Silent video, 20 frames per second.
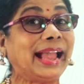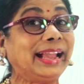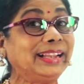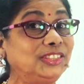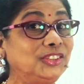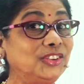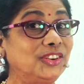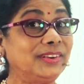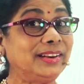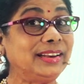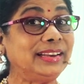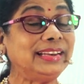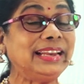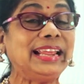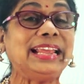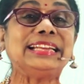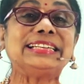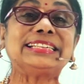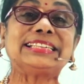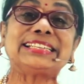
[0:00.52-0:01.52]
Hi children,
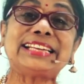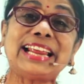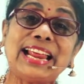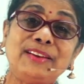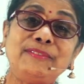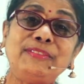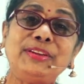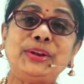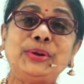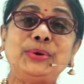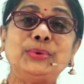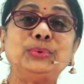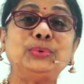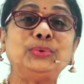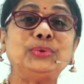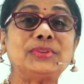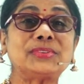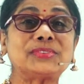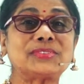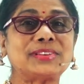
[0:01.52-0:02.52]
shall we
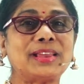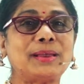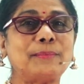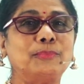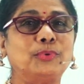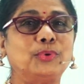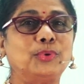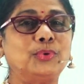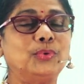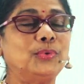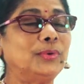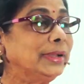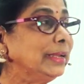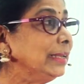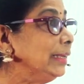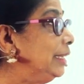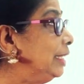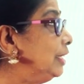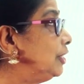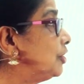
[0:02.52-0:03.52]
do some more
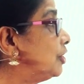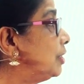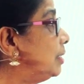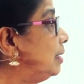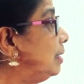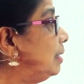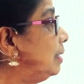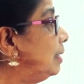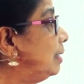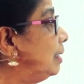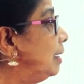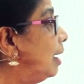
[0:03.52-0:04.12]
addition